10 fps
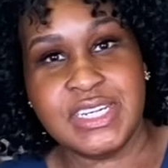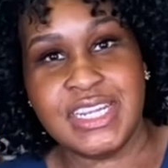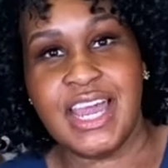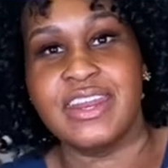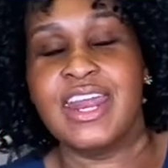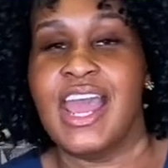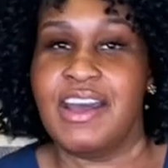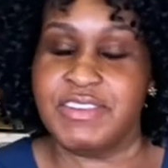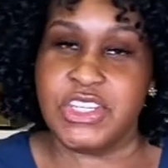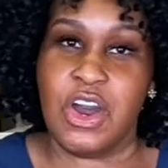down and have
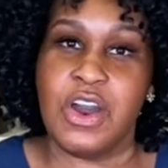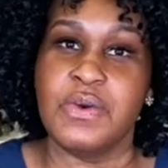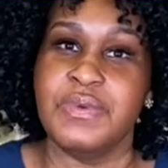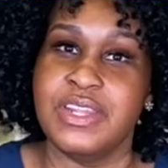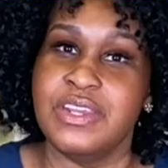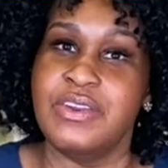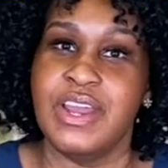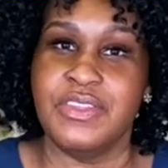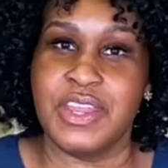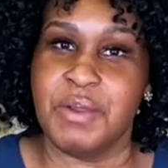a talk with your
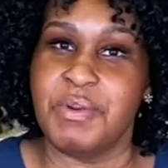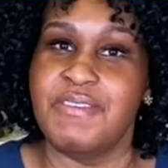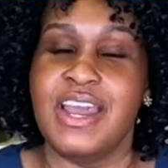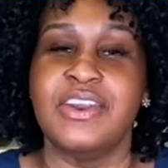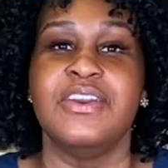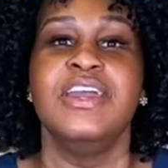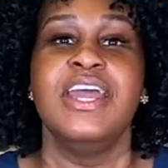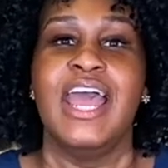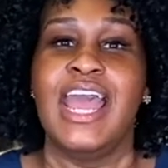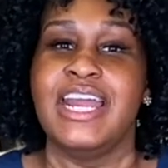healthcare provider
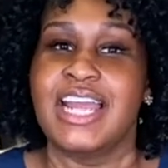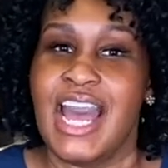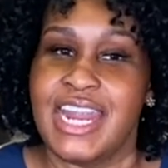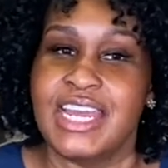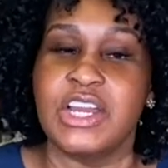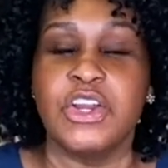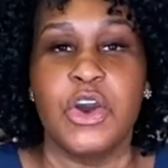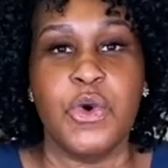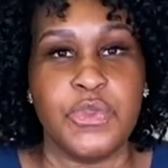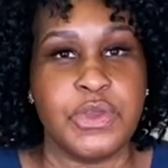and kind of
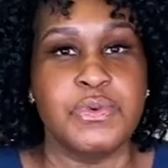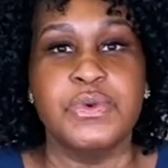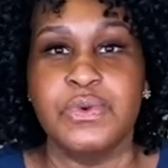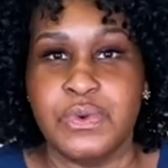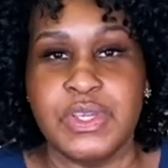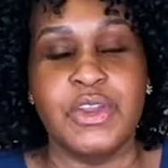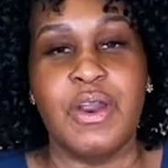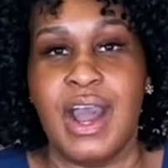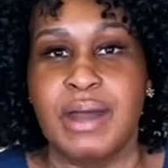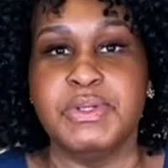go through your
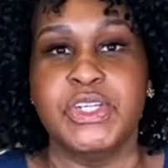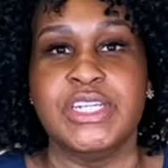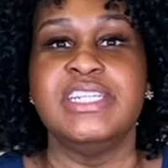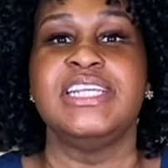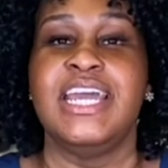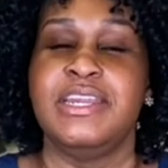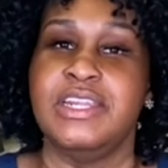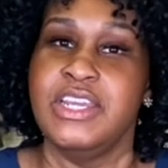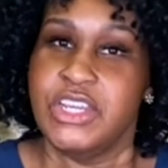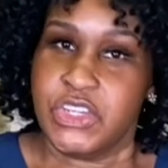options and
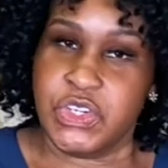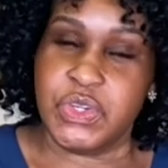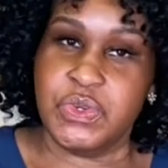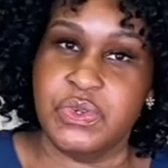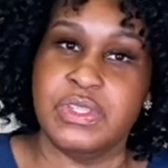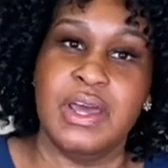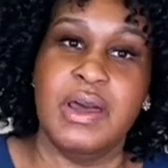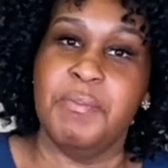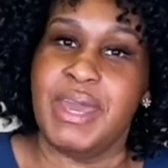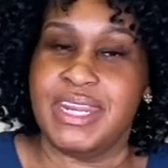choose a
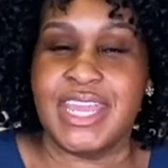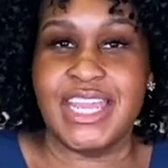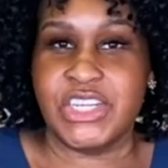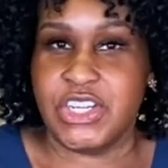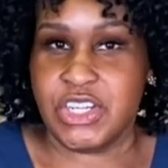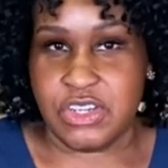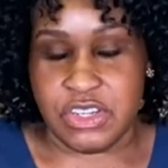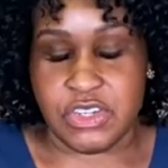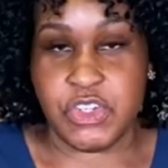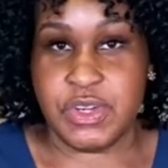medication
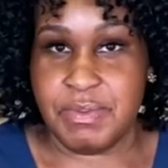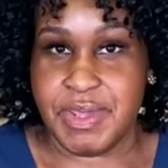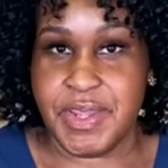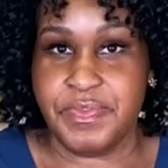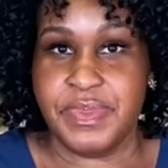treatment